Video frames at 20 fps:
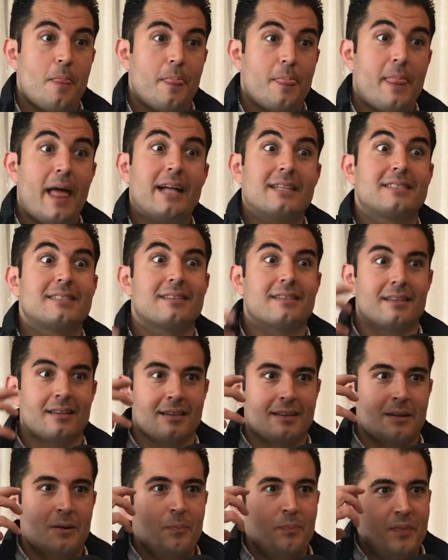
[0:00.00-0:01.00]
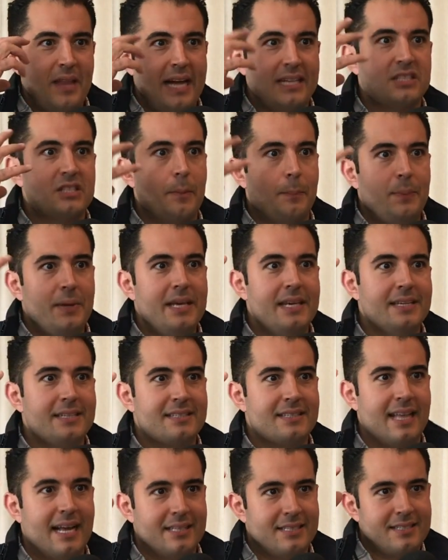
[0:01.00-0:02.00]
That's the piece
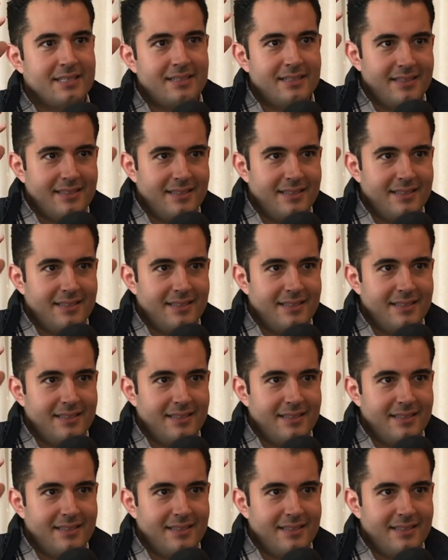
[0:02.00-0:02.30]
that's